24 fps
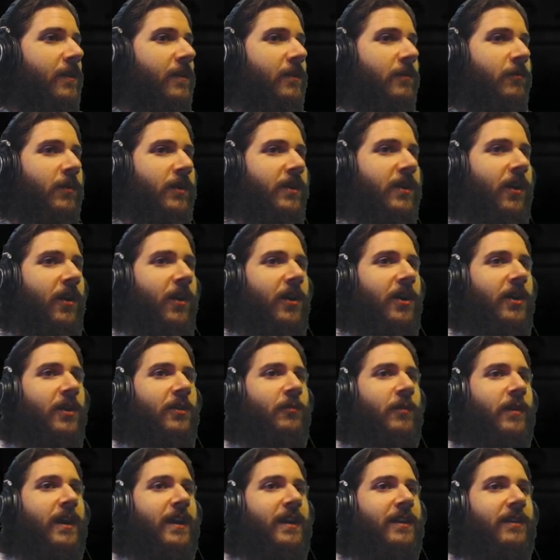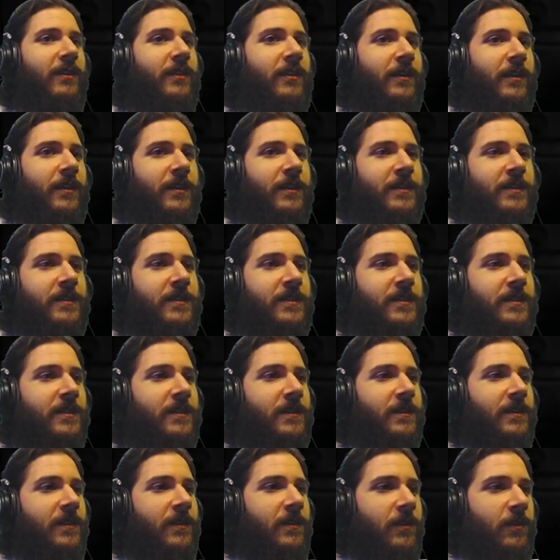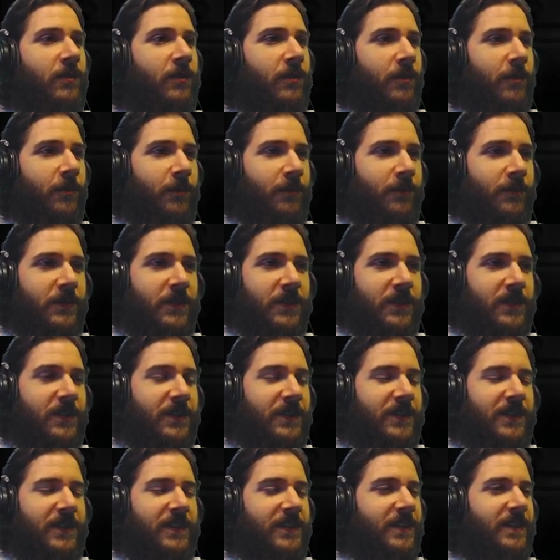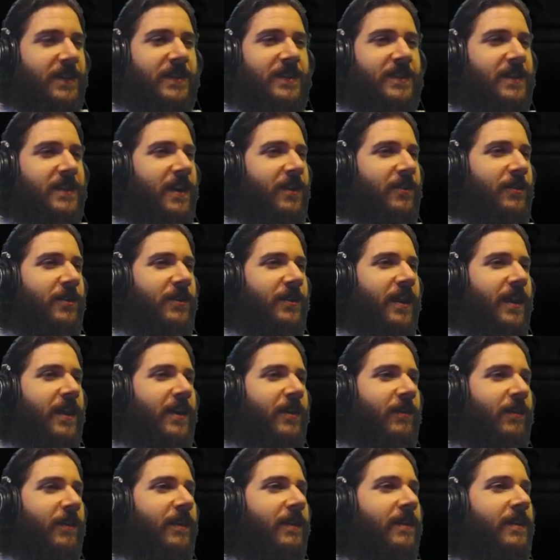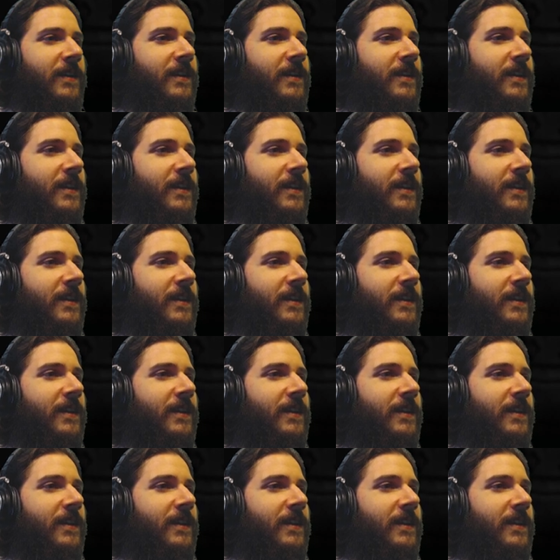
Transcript: Recall what I learned, or just stare her down.